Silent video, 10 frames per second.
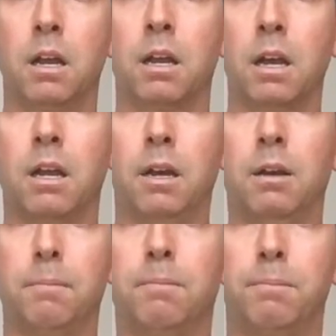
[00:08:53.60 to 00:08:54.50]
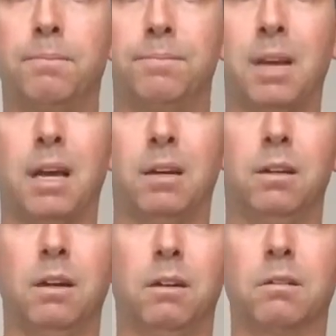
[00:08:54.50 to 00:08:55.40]
I don't
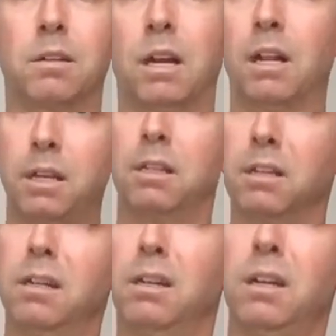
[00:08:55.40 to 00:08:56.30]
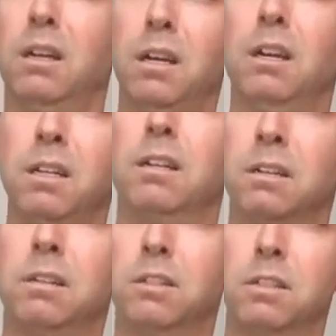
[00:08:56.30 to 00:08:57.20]
know, kind of like you're
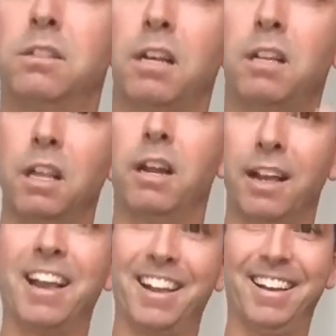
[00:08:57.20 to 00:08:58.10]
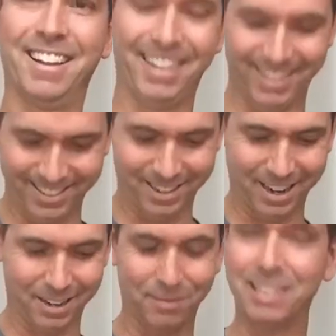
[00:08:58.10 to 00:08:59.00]
gesticulating. You're trying
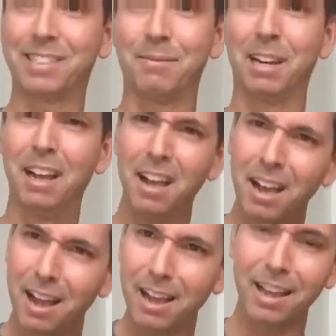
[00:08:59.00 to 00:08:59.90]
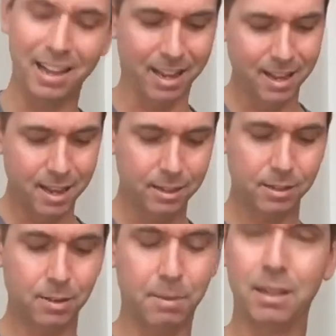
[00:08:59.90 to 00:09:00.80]
to convince somebody, hey.
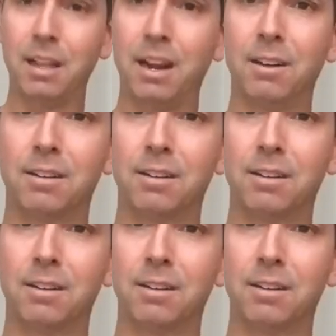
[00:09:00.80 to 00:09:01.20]
So, but there.